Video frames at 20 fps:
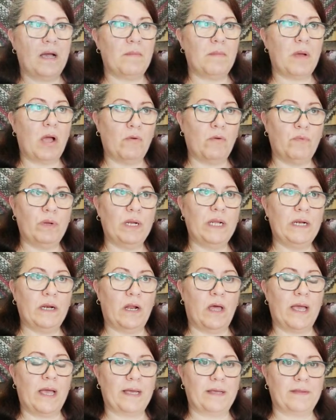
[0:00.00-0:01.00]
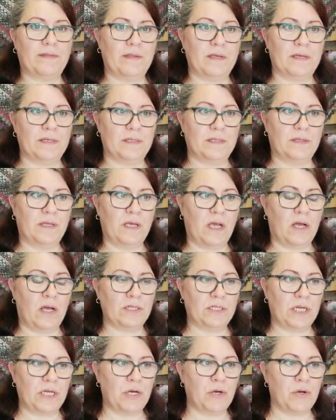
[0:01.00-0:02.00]
I really like the
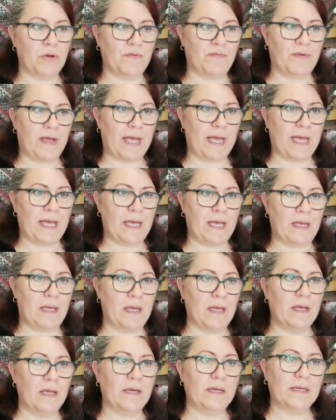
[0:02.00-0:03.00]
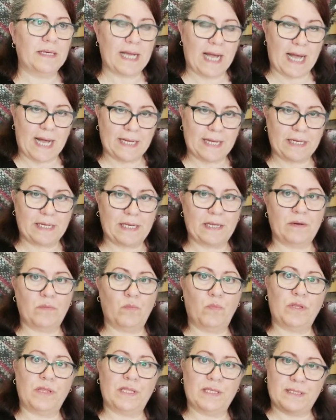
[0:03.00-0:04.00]
idea of a cardigan
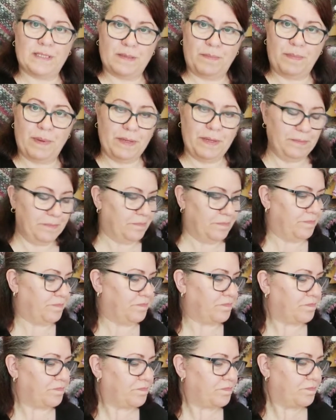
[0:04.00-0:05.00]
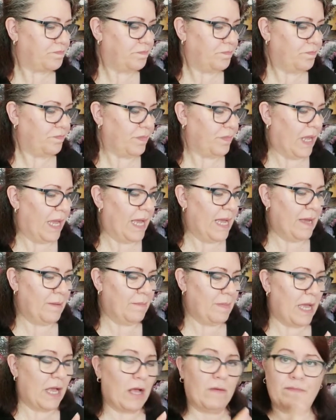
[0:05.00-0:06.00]
with a zipper.
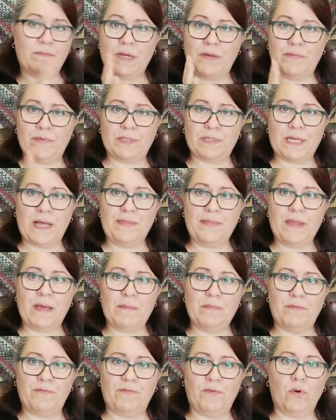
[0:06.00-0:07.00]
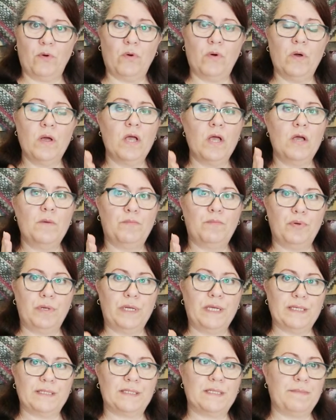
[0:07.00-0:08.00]
I've never done that before,
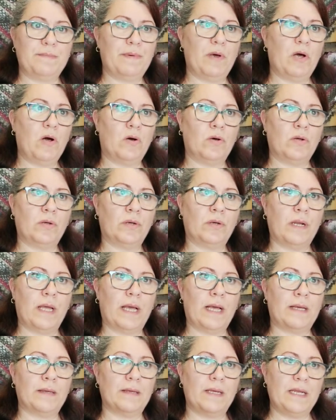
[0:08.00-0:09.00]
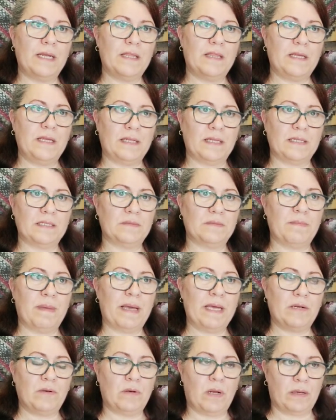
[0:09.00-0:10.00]
putting a zipper on anything that's
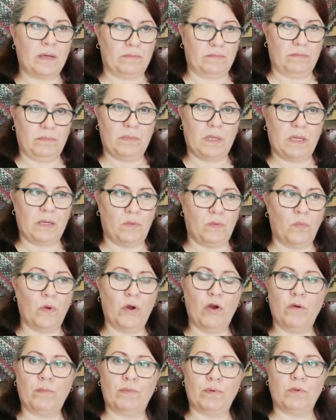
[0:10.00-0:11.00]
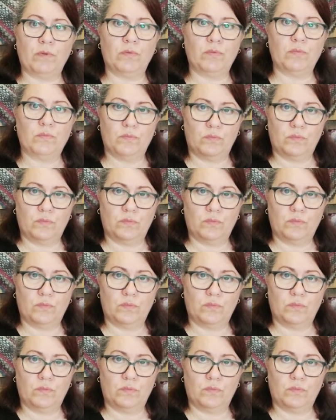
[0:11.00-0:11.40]
made like a wearable,